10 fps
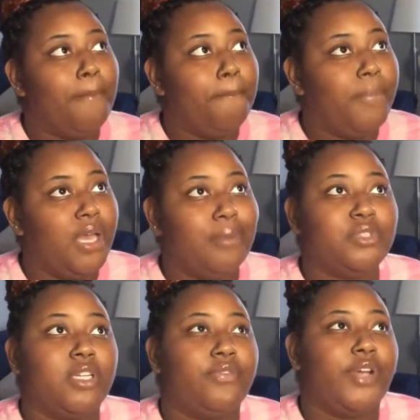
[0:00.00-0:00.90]
but I'm
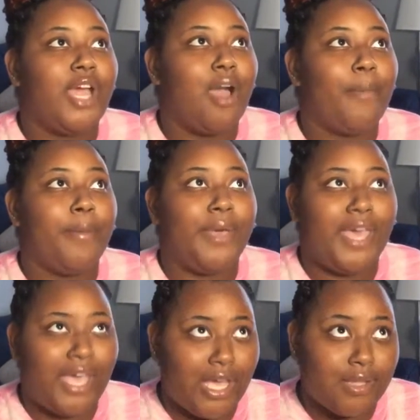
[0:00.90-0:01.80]
trying to figure out my
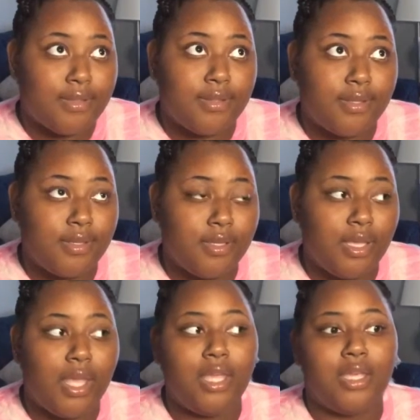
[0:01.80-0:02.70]
path,
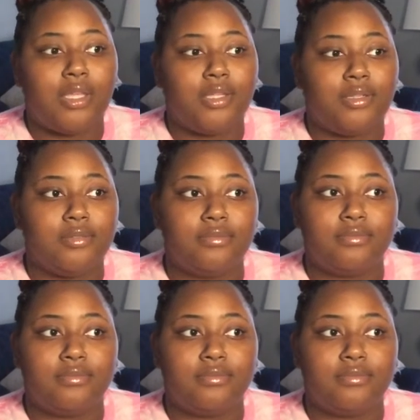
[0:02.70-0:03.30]
and